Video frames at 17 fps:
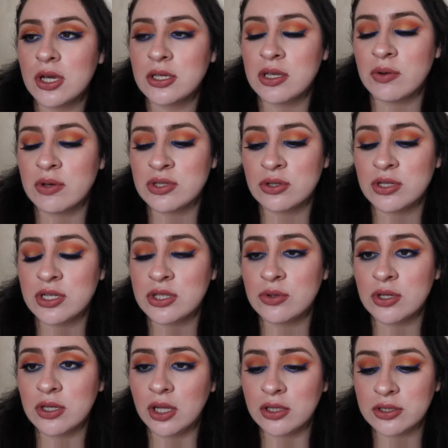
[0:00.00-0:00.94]
Uh, it was only
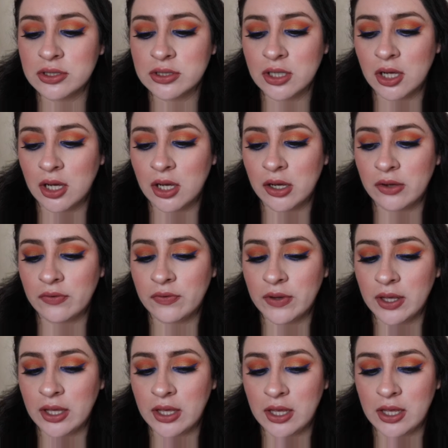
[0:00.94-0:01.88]
three dollars off
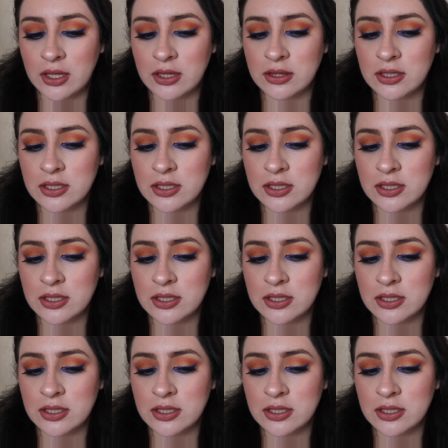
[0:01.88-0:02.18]
and